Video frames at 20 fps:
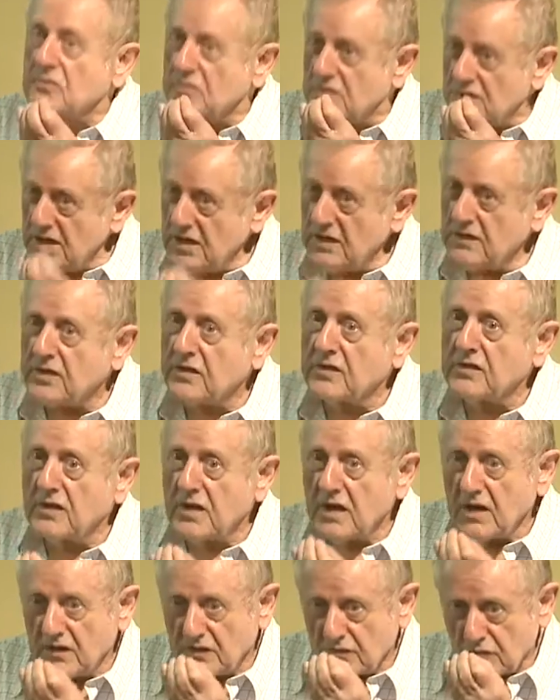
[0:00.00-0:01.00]
Jesus
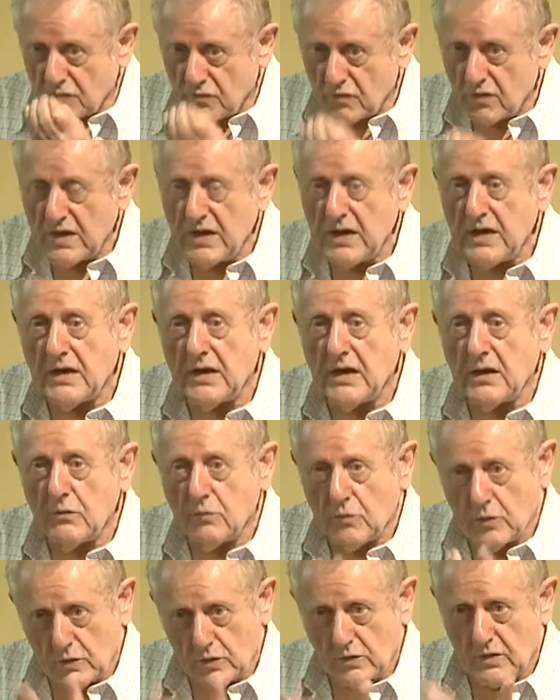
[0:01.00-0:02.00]
is really
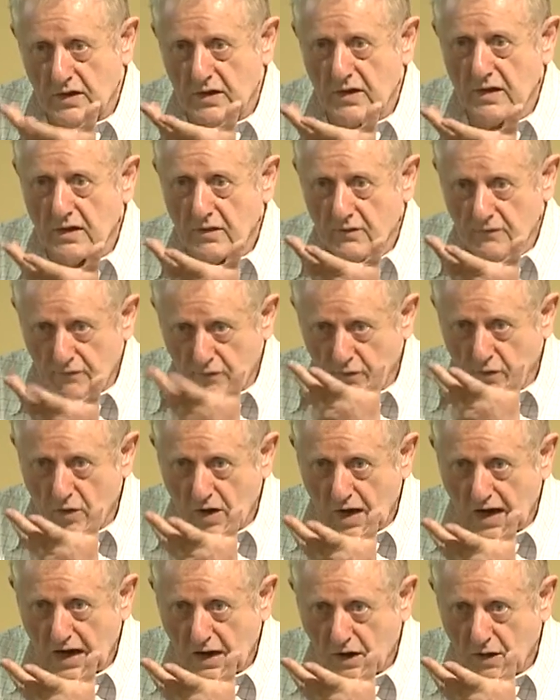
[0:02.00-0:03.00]
working
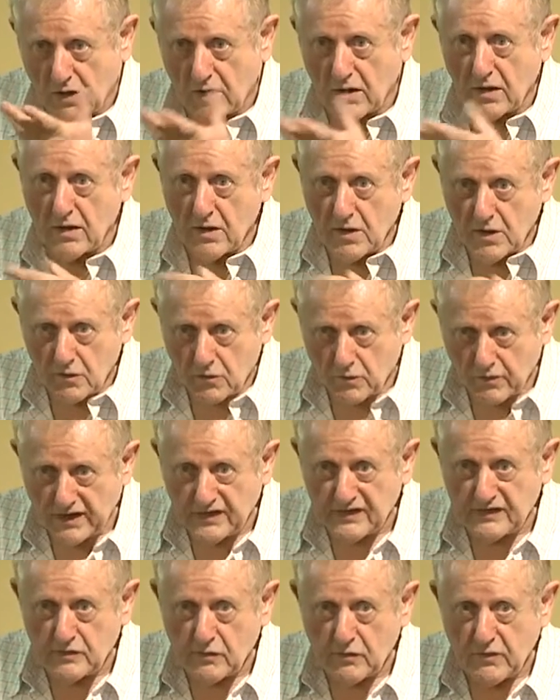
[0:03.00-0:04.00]
for our
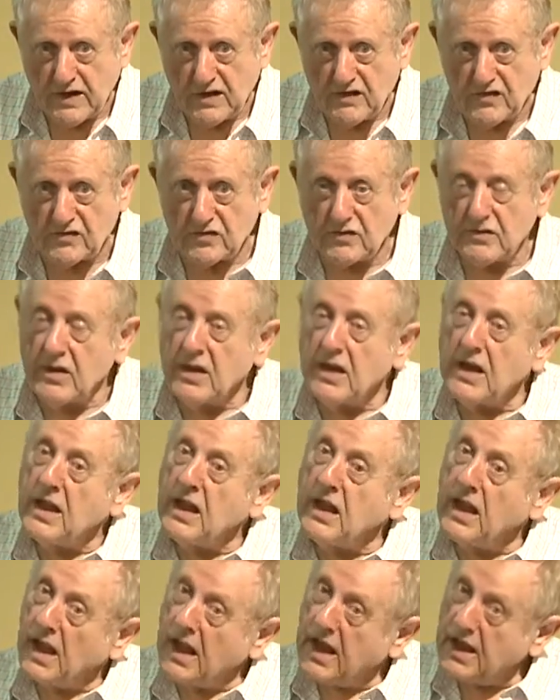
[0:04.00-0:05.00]
restoration,
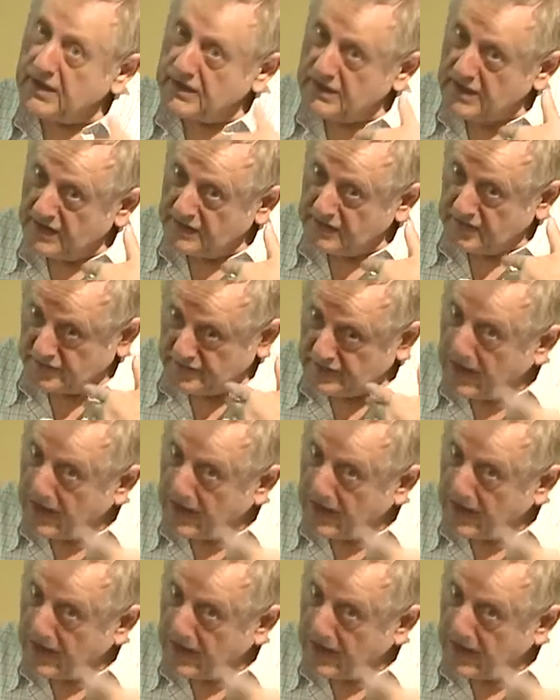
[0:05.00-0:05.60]
and there's a